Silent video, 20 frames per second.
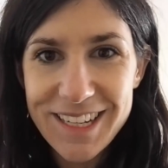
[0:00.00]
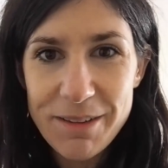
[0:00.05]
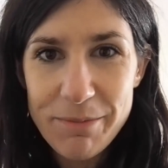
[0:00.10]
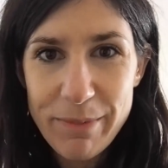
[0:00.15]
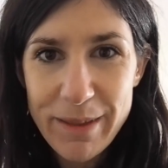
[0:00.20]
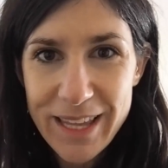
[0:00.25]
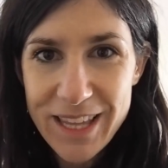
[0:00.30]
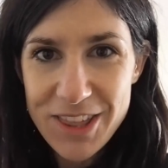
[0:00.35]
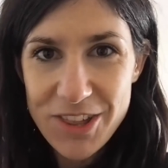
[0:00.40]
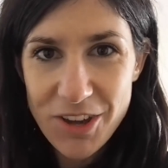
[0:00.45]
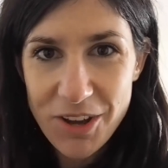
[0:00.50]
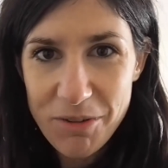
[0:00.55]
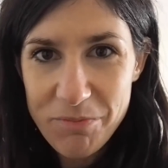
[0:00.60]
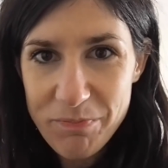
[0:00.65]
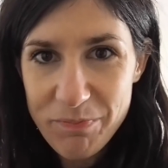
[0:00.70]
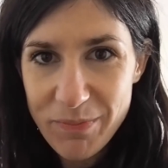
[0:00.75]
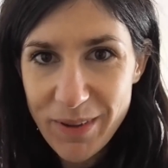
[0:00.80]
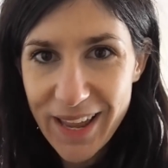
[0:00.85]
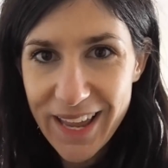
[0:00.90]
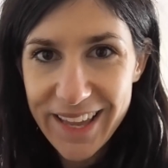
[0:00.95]
a big
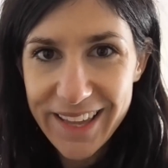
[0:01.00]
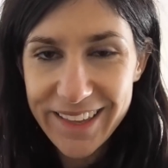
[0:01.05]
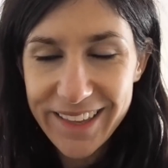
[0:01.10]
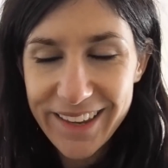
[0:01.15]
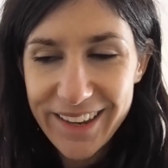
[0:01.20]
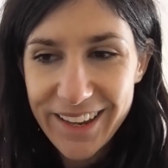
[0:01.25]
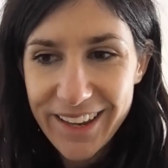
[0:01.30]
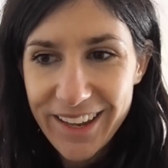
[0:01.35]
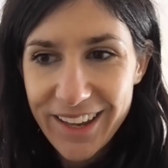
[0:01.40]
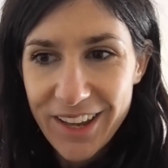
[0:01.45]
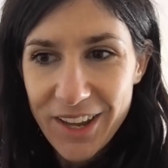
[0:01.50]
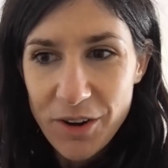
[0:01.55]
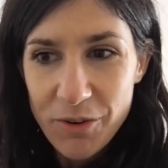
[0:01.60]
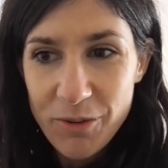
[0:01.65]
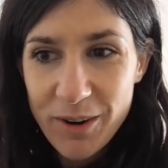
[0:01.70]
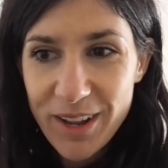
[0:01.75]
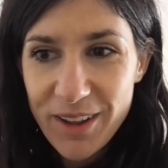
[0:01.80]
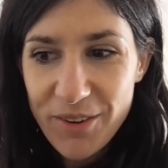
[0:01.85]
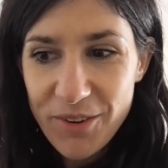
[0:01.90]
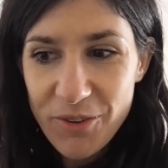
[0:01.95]
job, but
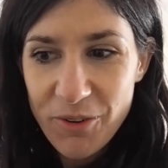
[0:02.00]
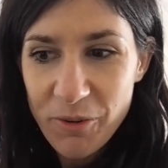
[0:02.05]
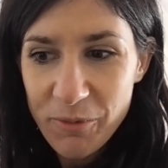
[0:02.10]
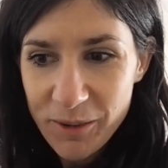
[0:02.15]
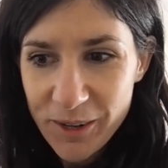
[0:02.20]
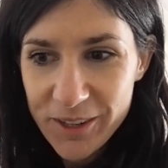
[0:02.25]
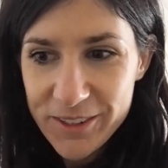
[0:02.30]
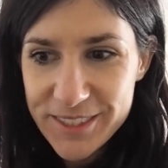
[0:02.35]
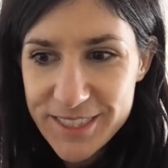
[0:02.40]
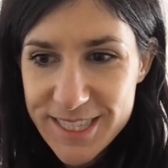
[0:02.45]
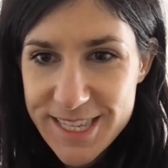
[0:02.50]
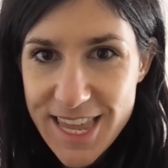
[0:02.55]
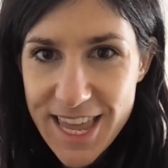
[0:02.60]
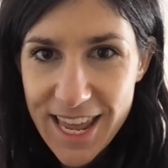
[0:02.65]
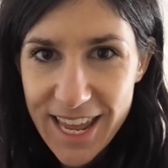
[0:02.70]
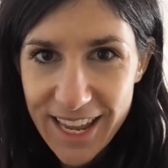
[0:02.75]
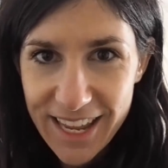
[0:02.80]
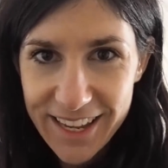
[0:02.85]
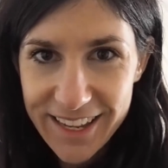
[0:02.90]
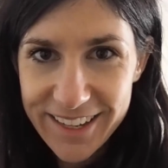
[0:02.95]
we're almost
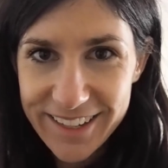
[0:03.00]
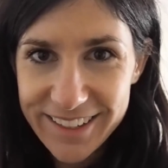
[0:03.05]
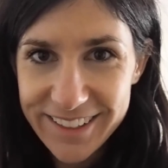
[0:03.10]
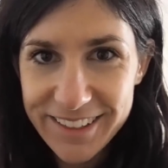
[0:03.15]
there.